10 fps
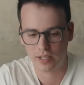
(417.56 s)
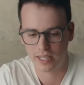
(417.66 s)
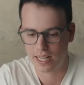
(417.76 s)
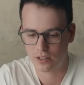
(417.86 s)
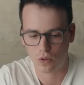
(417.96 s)

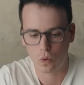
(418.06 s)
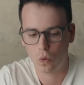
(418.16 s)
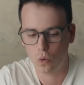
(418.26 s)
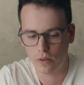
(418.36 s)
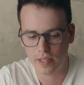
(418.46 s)
looking at, so
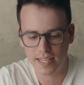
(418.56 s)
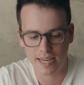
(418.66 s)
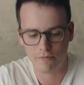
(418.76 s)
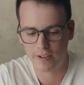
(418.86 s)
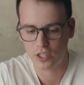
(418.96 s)
all of the
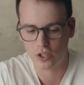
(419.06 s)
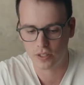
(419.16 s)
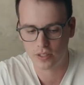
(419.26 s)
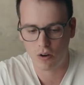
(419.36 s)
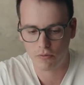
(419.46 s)
same
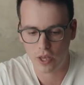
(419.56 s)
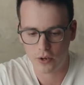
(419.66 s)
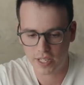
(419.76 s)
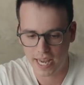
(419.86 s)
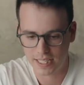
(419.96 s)
features of
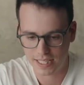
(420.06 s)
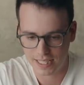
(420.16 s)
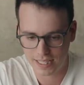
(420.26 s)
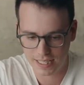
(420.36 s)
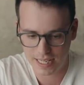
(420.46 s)
those
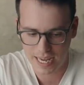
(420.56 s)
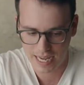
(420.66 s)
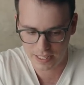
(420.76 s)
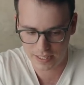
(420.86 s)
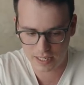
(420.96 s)
cases,
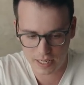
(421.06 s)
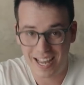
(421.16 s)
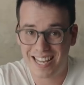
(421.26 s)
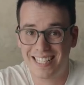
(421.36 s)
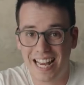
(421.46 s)
and
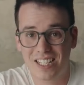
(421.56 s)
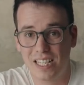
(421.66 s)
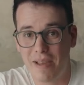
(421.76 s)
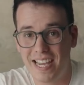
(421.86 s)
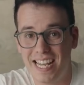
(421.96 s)
that has
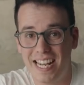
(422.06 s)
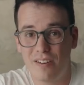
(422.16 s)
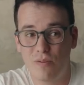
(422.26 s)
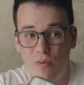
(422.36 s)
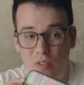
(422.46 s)
actually made
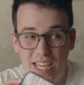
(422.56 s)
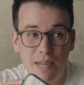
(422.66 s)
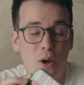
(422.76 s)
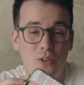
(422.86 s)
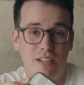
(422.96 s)
it
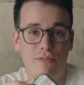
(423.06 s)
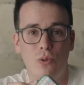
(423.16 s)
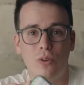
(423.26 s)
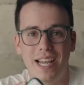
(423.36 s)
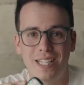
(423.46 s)
the most
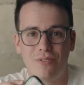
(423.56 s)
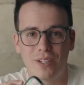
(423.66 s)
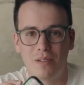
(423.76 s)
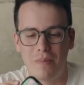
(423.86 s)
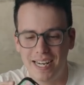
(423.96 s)
difficult case for
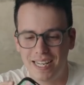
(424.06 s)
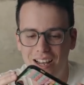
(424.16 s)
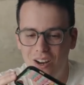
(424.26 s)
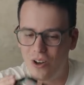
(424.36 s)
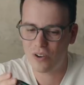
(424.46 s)
us to make.
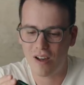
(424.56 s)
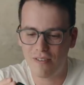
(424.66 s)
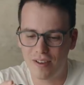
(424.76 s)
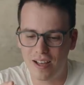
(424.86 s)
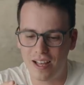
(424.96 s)
A of
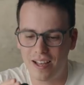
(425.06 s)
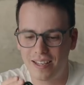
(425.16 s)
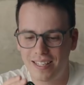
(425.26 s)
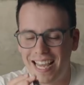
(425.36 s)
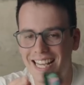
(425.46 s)

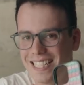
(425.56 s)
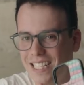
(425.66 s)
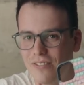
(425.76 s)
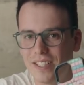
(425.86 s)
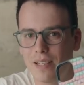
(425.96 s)
other
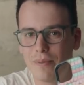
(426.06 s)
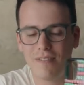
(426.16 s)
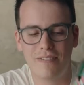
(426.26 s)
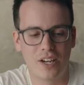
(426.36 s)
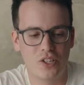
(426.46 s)
cases of a
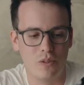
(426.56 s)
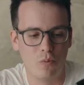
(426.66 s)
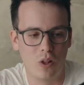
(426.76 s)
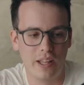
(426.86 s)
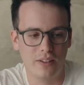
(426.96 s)
similar
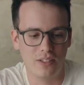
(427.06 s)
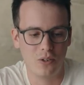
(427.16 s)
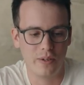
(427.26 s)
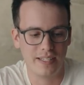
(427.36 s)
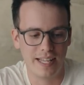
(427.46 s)
fashion, what they'll
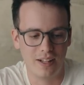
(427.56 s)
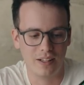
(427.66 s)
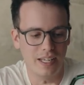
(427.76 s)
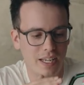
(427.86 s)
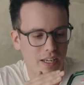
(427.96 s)
do is
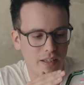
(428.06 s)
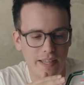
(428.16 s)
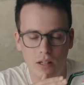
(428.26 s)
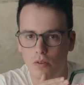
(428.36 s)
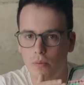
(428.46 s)
they'll
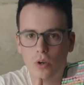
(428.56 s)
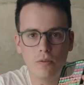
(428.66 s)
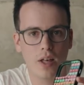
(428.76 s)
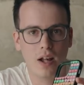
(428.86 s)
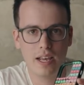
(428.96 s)

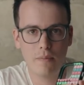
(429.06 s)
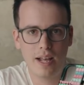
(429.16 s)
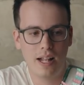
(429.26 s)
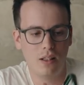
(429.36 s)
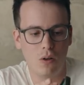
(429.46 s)
remove the
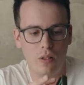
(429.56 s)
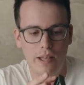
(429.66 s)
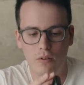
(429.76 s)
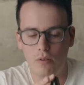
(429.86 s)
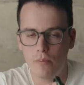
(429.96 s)
IML or
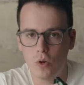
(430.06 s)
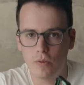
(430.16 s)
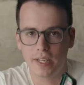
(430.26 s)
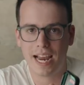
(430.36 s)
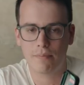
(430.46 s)
they'll
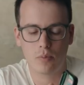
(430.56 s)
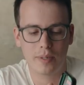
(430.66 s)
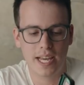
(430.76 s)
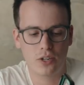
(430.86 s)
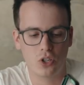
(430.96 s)
remove the camera
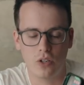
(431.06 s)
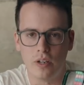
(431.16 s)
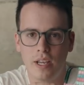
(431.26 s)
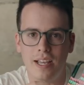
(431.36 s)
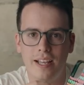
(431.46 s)

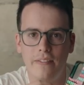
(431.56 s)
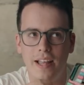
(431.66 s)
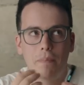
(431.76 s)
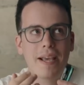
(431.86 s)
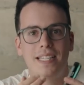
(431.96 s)
protection.
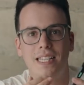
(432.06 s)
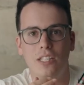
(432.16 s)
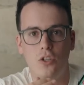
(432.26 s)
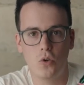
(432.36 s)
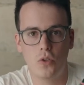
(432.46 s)
They'll
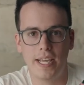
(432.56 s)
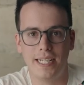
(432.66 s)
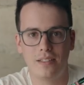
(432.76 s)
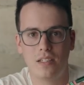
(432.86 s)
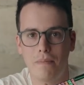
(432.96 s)
basically do
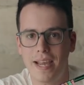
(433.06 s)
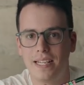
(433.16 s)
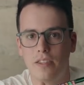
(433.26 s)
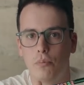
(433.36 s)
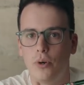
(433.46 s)
things to
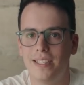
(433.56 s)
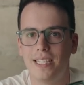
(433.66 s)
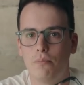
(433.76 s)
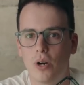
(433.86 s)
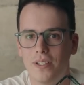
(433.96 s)
make the
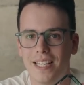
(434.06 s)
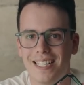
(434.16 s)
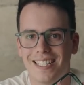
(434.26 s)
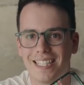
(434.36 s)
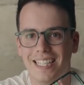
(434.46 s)
printing
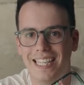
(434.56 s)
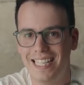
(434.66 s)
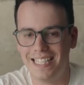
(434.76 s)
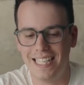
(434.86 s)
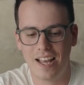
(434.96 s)
process
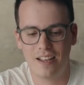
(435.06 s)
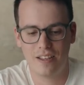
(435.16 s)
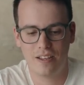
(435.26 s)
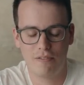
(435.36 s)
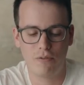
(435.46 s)
easier
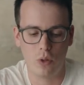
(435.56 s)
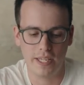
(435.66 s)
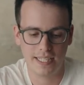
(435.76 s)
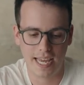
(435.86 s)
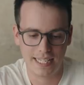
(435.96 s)
for
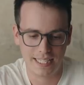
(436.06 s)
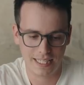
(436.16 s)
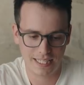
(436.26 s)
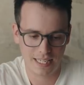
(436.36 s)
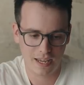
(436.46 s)
these
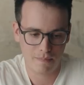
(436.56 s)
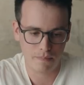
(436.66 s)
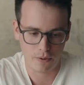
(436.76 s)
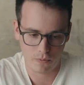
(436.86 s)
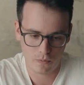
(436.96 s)
cases.
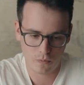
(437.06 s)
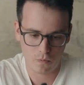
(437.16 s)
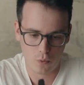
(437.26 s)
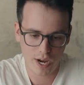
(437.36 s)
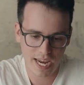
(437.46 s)
But
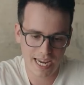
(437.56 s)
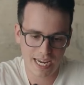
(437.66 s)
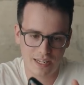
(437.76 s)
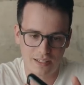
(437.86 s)
we